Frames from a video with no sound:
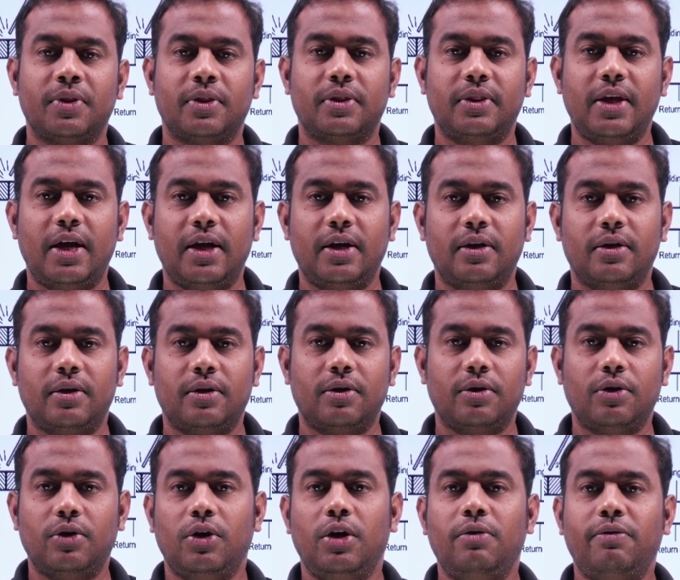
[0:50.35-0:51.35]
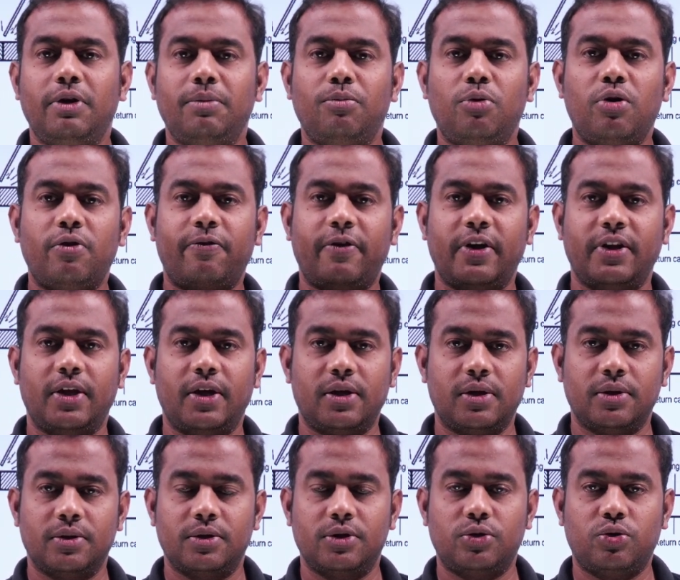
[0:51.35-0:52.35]
Then even more further,
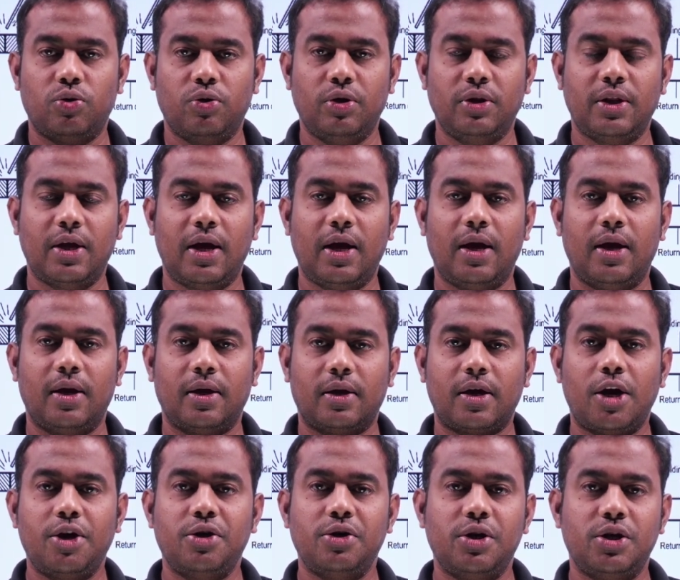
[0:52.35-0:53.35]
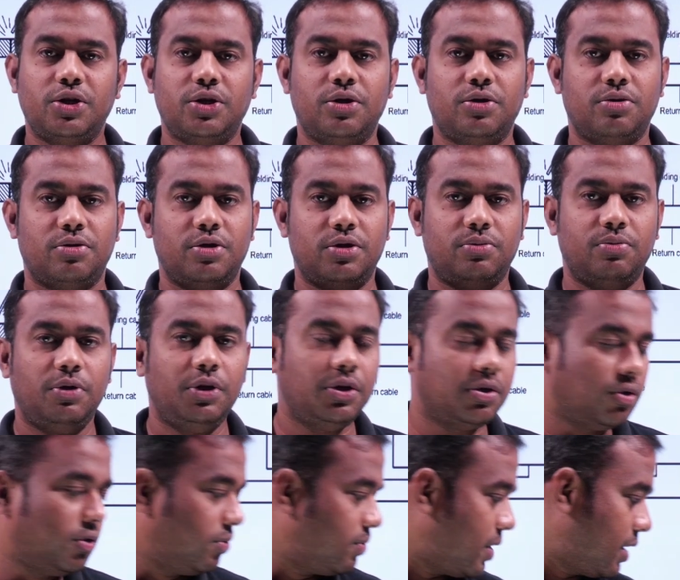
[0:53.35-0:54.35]
so in the continuation to this
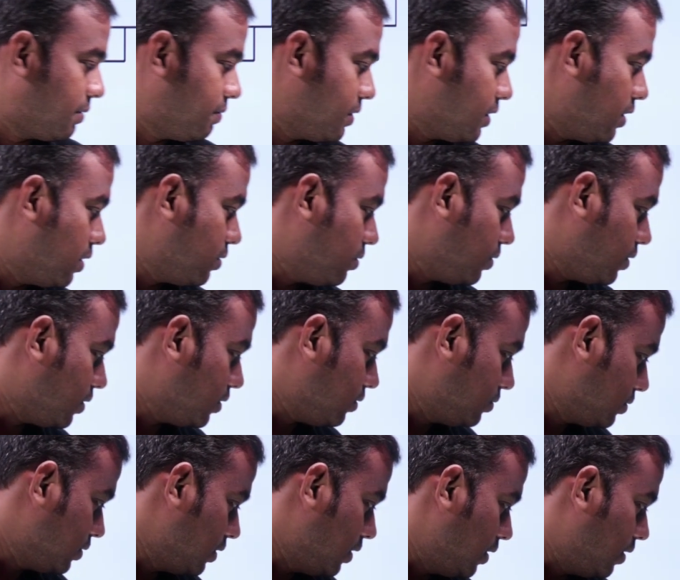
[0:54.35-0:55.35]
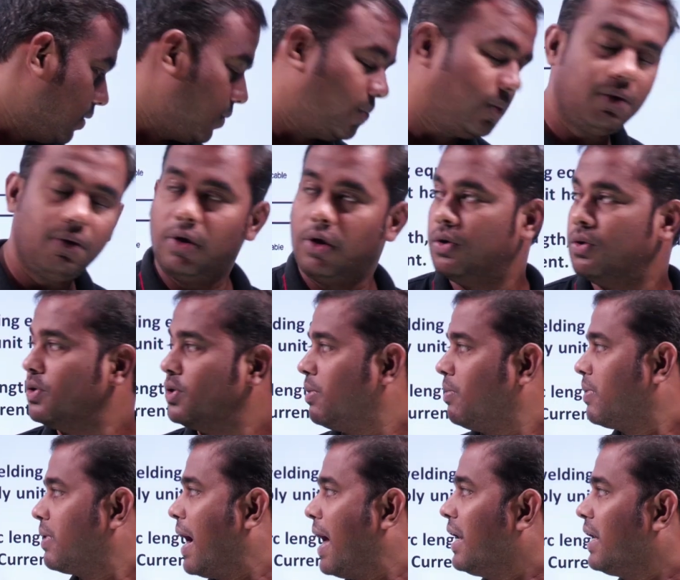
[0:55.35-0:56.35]
video, what we will do is, we will do
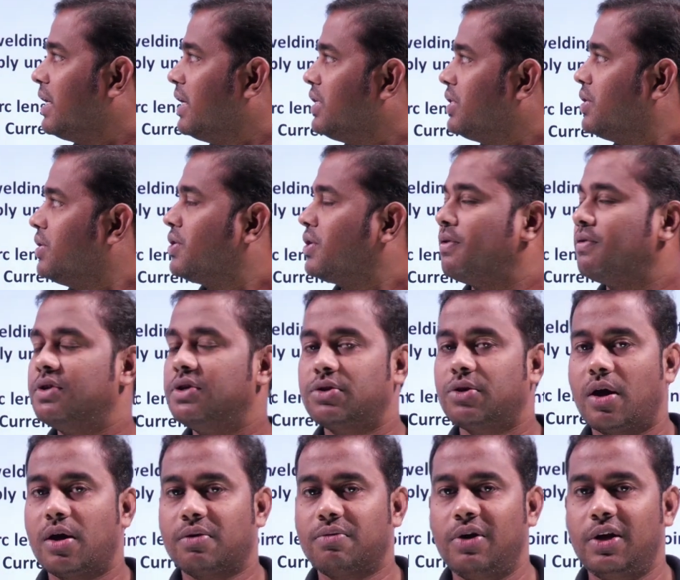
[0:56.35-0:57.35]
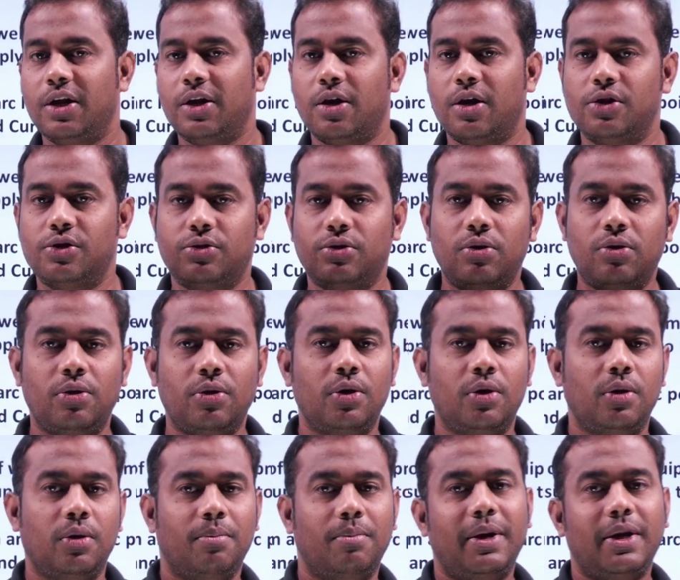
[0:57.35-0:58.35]
some calculations of this arc welding also,
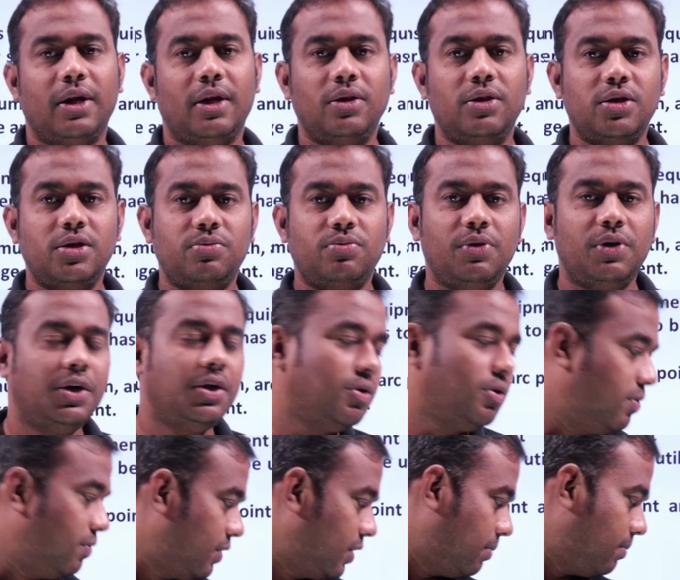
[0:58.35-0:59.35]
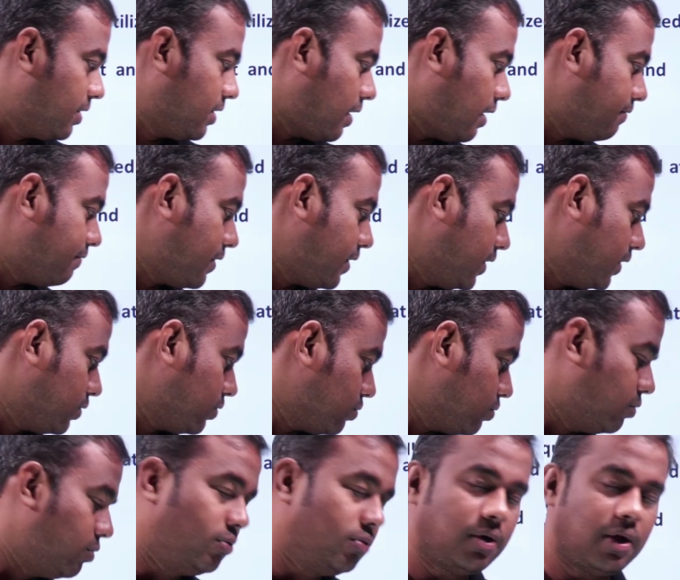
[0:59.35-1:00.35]
but in this video we will be confining
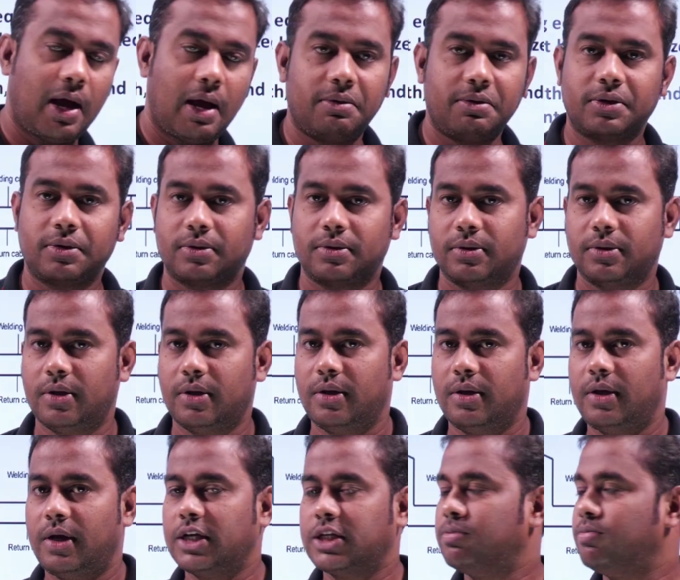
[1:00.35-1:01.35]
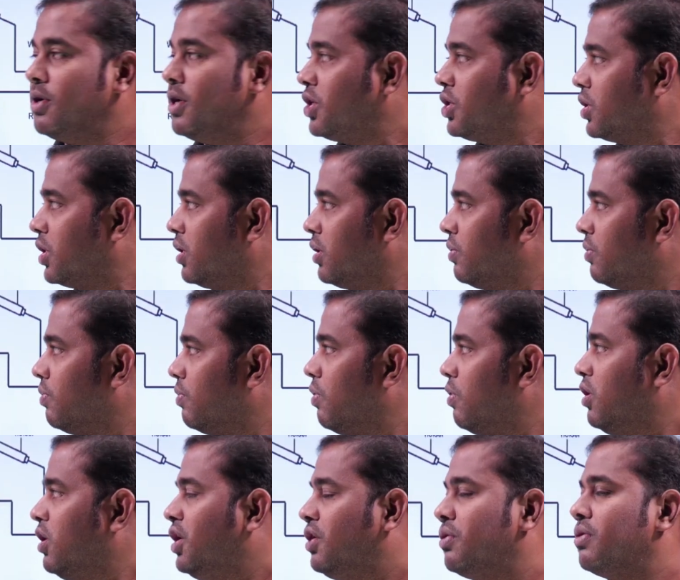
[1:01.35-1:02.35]
to our explanation
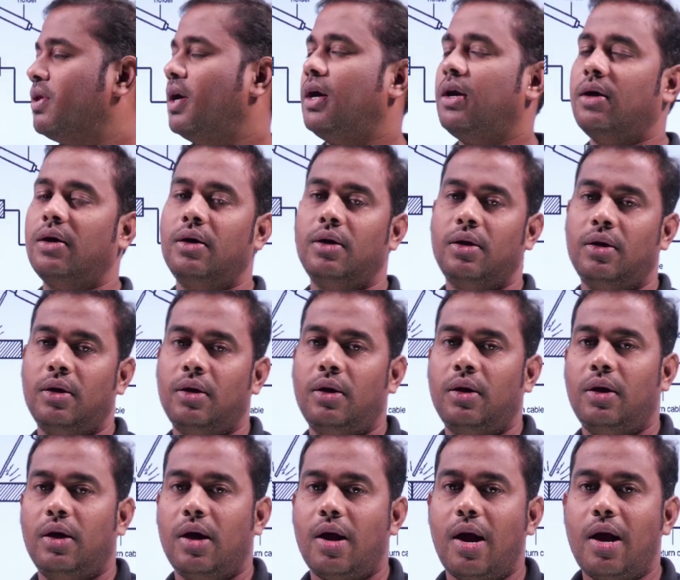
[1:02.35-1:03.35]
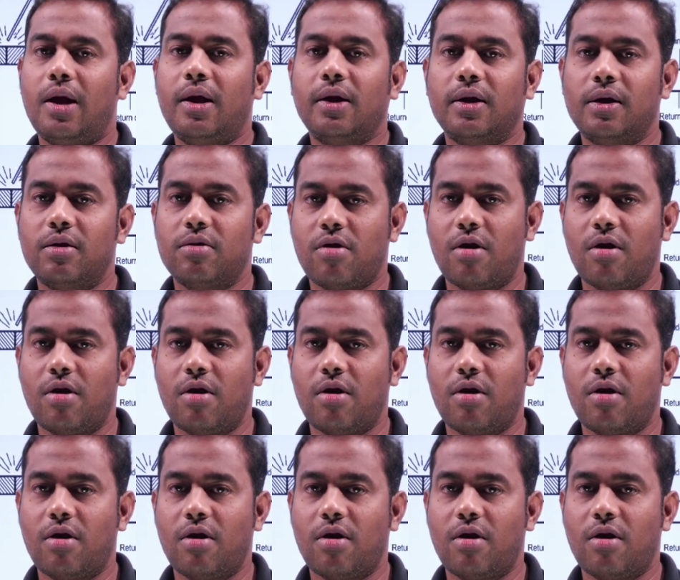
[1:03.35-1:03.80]
only to the electrical